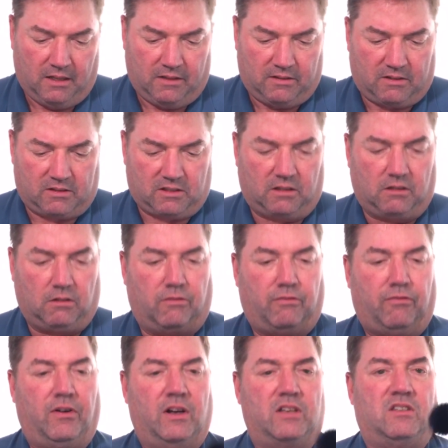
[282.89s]
There's a little
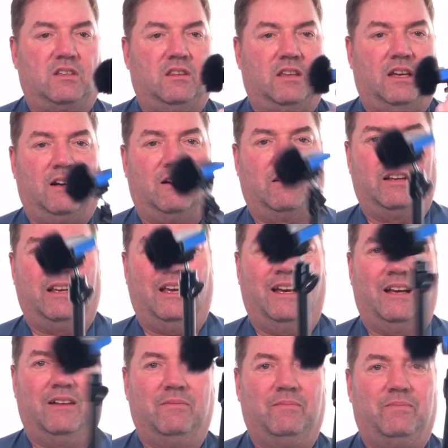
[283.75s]
fuzzy there,
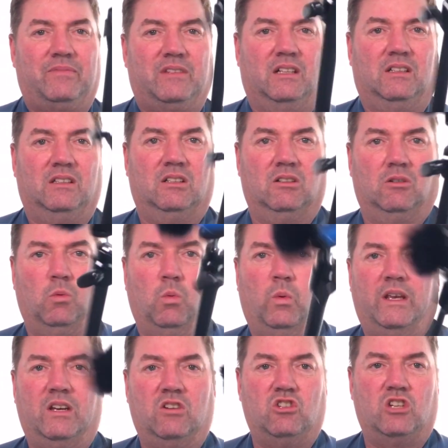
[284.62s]
yeah, a little
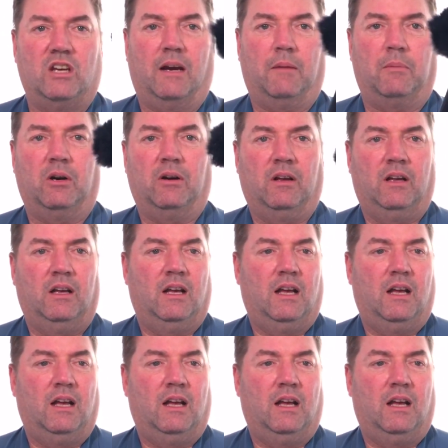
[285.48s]
wind jammer.